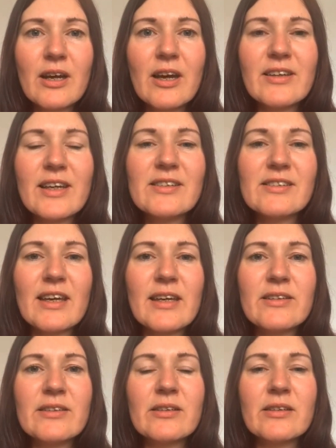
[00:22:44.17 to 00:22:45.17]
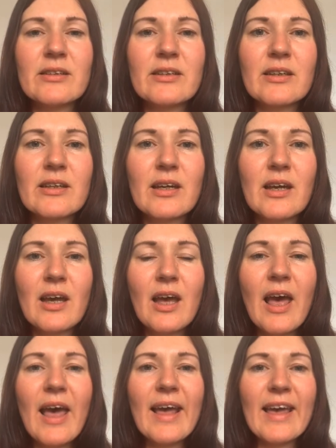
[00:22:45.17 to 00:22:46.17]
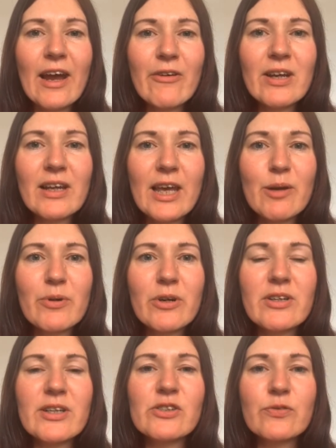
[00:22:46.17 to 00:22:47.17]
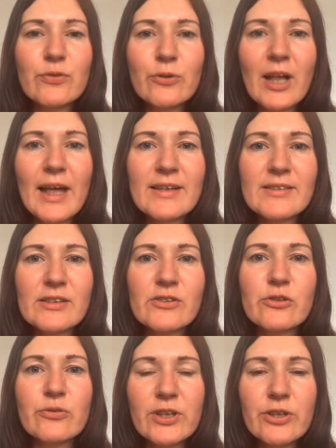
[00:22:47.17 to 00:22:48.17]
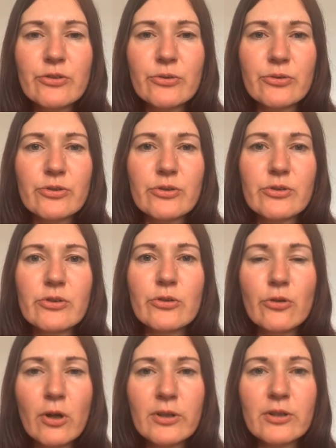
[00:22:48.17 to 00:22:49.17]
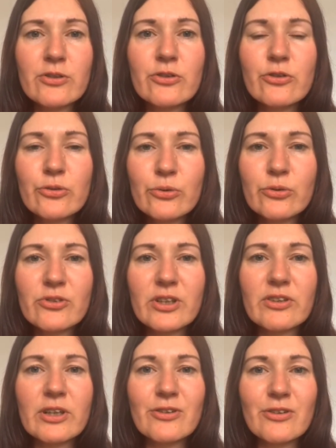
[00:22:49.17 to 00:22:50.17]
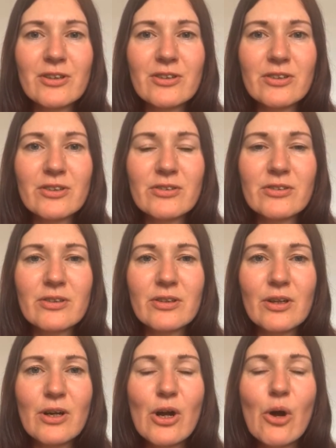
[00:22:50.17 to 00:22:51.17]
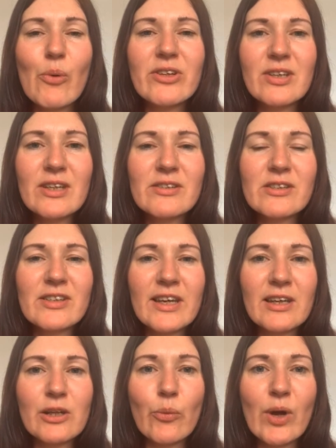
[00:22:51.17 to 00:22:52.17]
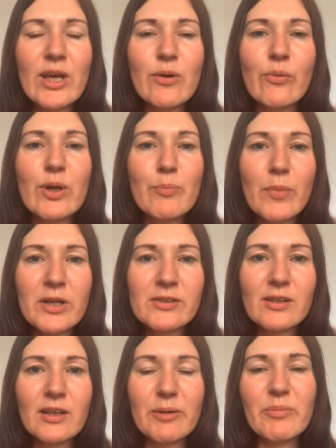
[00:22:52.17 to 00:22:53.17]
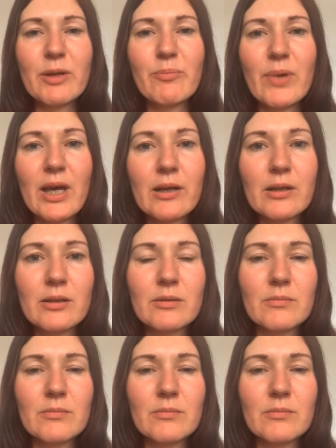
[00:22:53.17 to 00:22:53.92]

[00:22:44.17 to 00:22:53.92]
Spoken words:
They state, "Caring labor needs full access to resources, knowledge, tools, and technologies. When these are taken away, we must claim them back."